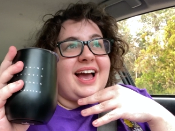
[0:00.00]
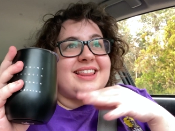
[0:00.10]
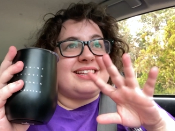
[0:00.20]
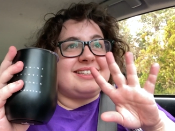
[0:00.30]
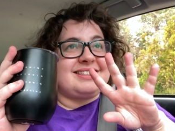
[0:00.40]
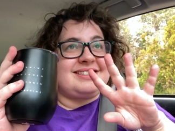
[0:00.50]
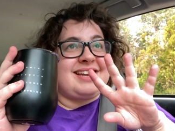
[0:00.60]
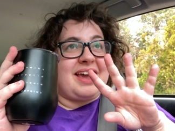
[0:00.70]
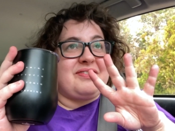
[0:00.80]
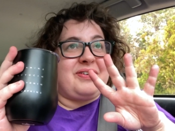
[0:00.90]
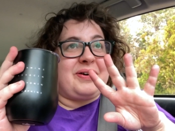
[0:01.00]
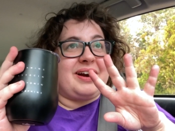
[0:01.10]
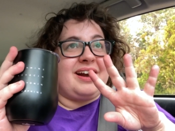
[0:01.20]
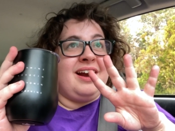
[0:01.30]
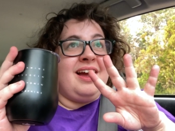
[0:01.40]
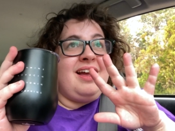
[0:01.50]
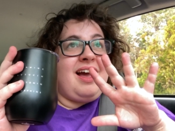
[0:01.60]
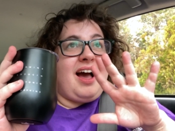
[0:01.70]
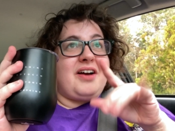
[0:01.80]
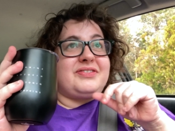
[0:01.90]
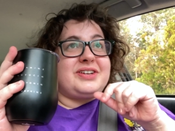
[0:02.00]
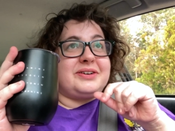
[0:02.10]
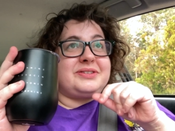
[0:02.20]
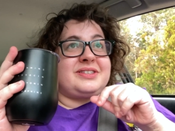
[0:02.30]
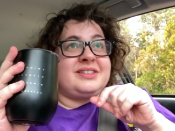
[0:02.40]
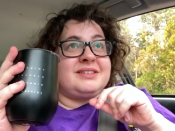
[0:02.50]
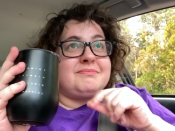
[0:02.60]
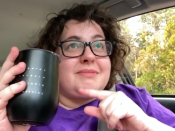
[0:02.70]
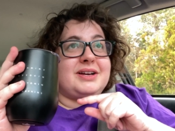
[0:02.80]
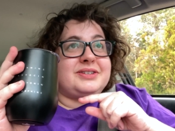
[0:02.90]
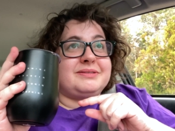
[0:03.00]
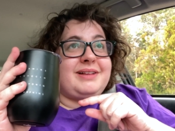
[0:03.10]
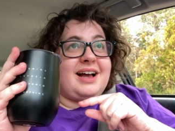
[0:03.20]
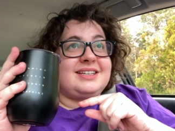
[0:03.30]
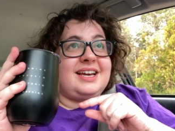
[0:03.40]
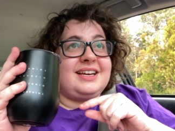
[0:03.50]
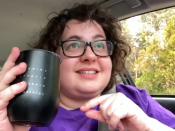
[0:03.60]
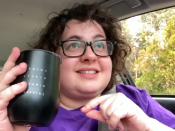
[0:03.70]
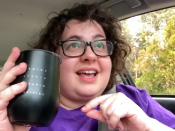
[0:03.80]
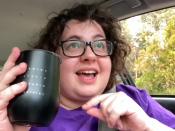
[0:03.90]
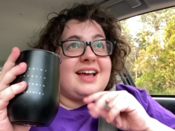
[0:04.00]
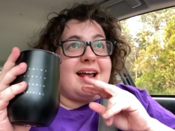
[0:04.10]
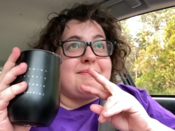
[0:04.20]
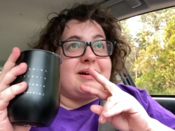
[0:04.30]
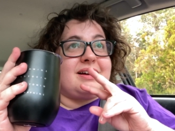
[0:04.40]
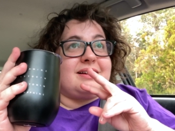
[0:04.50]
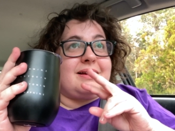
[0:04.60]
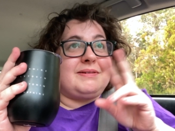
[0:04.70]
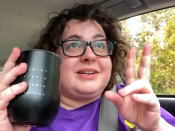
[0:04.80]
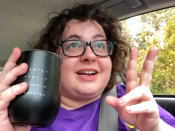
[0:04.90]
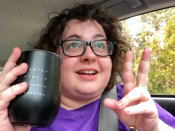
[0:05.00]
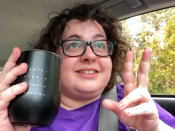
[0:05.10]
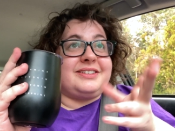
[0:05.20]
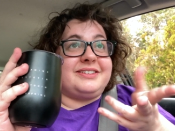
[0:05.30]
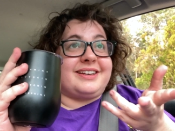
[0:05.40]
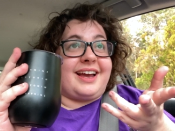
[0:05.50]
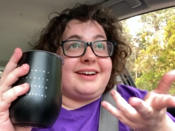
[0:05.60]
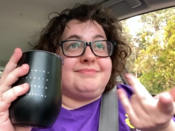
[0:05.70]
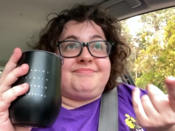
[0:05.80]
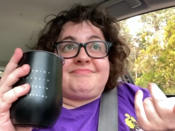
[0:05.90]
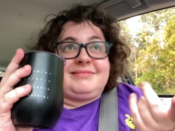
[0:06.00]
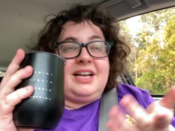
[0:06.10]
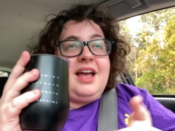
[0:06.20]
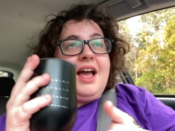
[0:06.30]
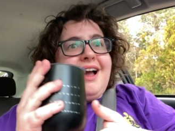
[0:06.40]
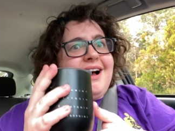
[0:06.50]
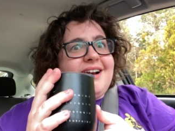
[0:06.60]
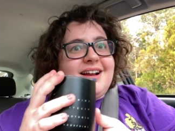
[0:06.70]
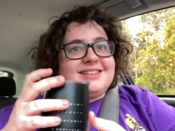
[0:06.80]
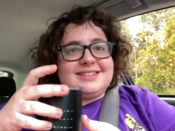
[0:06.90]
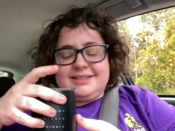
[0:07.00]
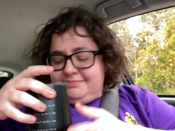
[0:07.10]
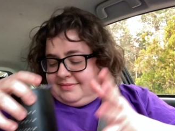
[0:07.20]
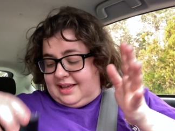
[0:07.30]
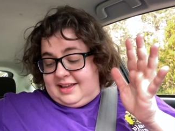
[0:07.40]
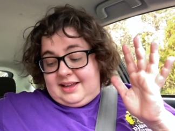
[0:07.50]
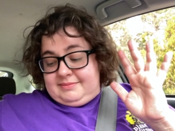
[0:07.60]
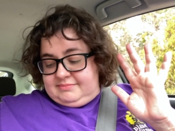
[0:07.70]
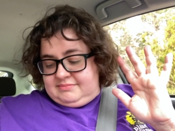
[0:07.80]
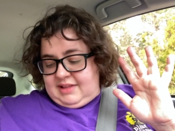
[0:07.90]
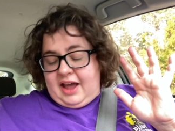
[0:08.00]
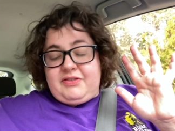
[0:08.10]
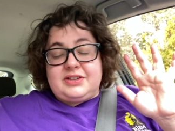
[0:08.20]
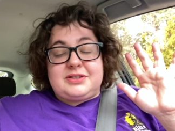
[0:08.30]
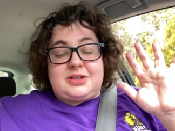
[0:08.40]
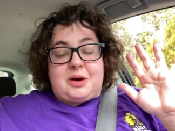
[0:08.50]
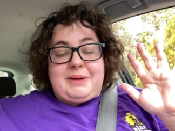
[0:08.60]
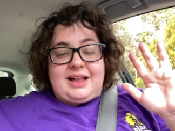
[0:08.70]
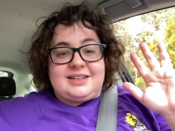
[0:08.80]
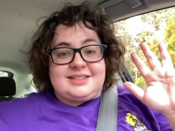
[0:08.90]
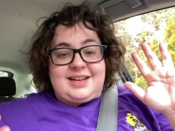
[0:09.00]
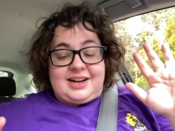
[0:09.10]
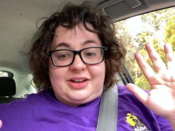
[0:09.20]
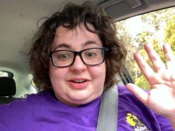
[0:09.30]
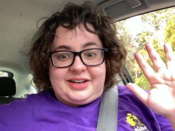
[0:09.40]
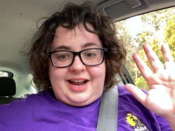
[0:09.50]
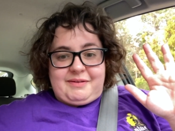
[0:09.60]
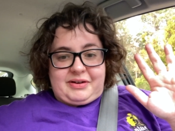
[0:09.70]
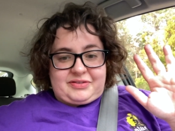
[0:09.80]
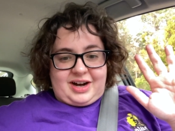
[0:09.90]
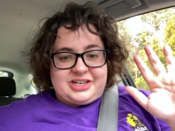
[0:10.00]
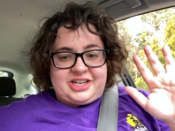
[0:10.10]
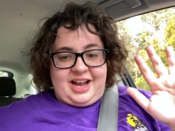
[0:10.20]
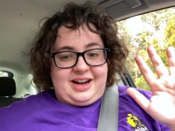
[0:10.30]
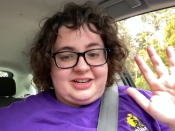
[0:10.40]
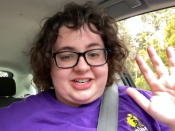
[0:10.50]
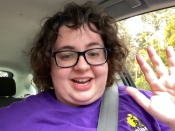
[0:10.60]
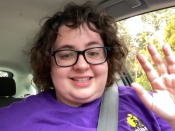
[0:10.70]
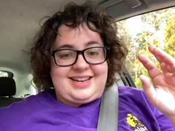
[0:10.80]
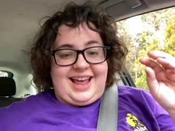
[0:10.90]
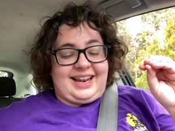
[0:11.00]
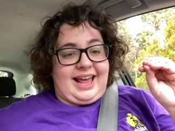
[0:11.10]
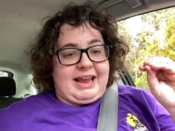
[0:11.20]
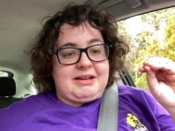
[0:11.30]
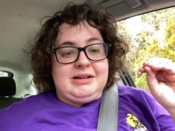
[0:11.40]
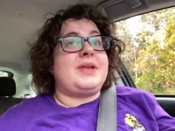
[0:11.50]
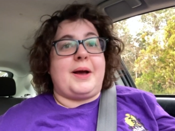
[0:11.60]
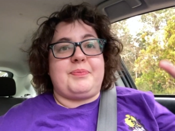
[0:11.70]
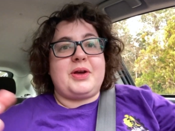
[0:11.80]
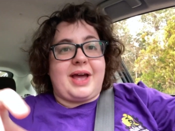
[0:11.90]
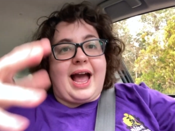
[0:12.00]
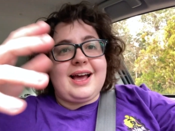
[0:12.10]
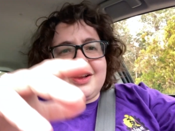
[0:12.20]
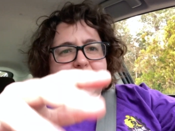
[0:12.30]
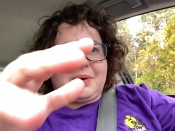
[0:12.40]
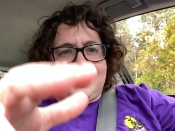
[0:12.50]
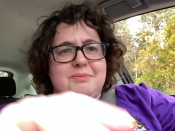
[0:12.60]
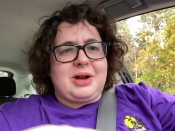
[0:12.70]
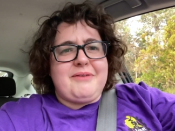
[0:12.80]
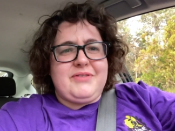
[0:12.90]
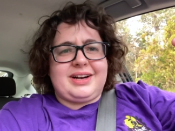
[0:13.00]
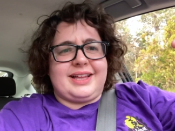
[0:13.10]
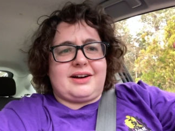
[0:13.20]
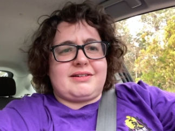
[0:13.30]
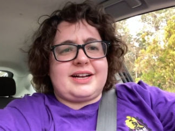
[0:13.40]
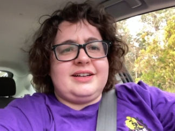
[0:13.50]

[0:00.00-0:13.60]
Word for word: think this is day four of dose mushroom lattes, and I'm on, I'm drinking two today. And honestly, I feel so balanced and good and refreshed and energized and like, okay, I gotta go to work. I'm, I'm very late already.